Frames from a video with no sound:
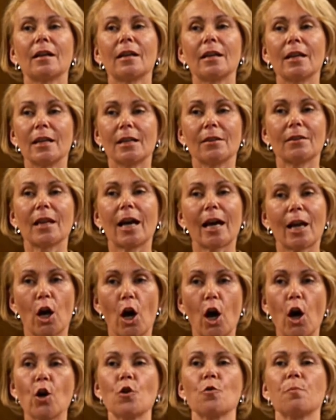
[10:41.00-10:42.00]
in that
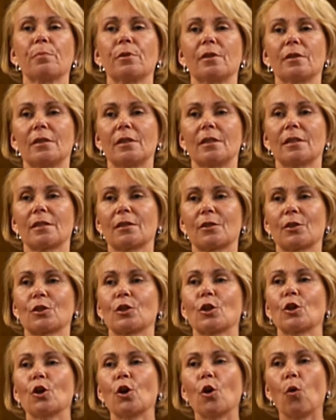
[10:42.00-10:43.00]
openness,
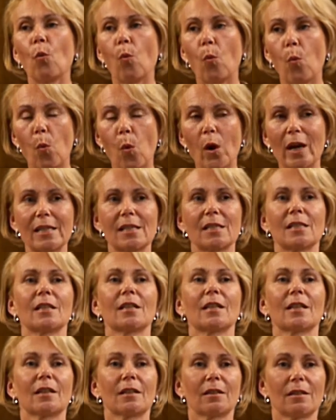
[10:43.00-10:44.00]

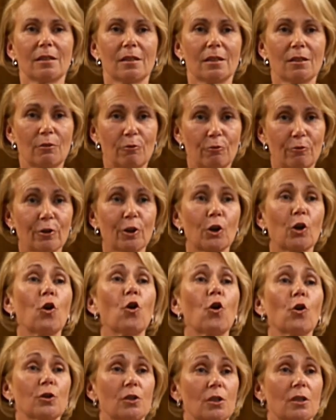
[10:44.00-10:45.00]
waiting for
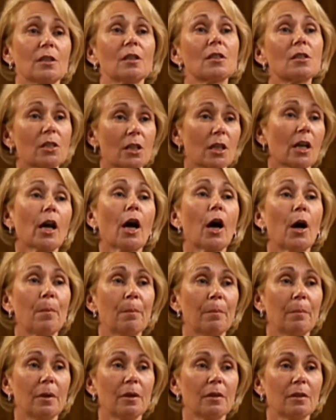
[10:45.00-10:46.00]
God to
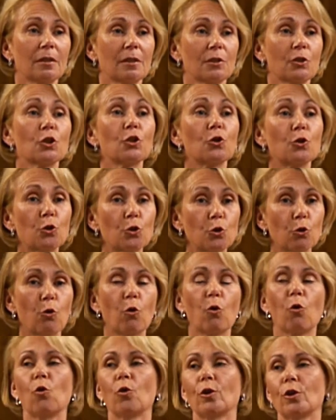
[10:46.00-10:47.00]
come, to
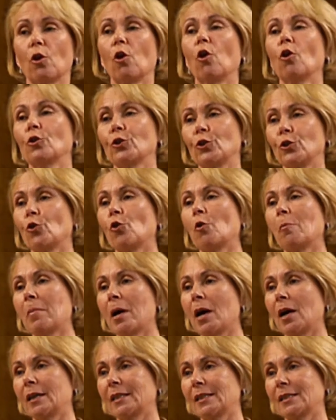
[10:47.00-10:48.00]
dawn on your
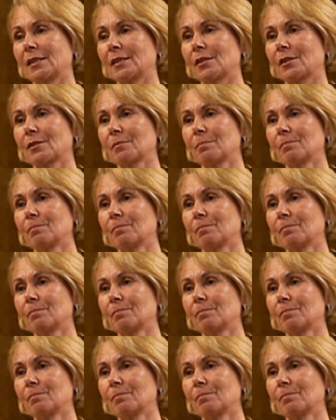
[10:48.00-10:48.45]
mind.